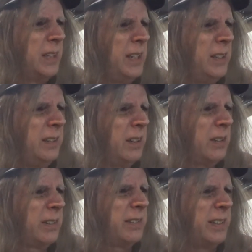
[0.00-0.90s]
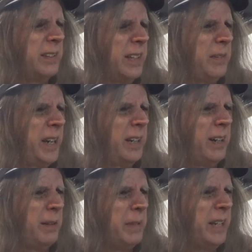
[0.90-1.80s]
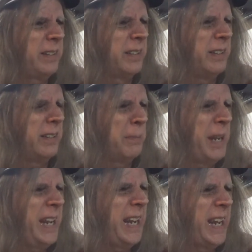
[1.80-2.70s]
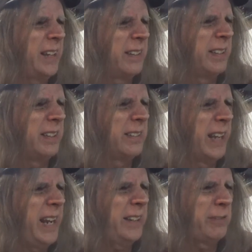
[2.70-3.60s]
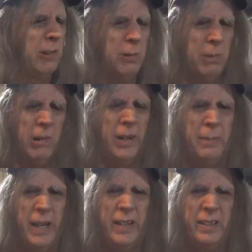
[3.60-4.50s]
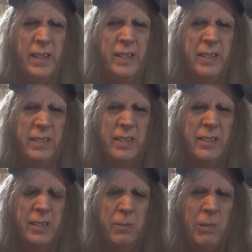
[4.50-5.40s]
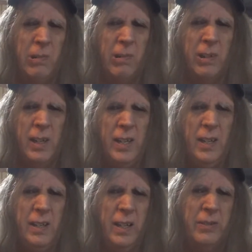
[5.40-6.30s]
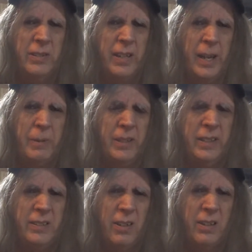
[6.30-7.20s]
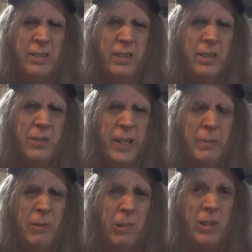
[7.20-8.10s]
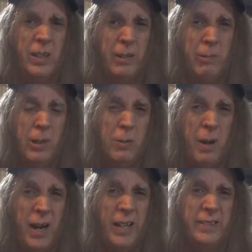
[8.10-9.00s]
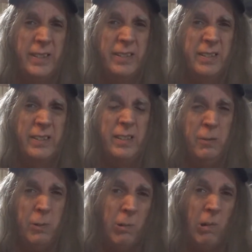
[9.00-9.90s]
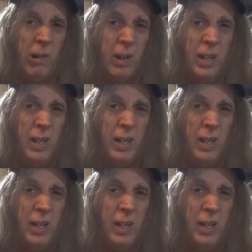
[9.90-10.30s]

you notice that they've had automation in Japan since Astro Boy back in 1964. That was a Japanese cartoon. They've been working on robots since '64.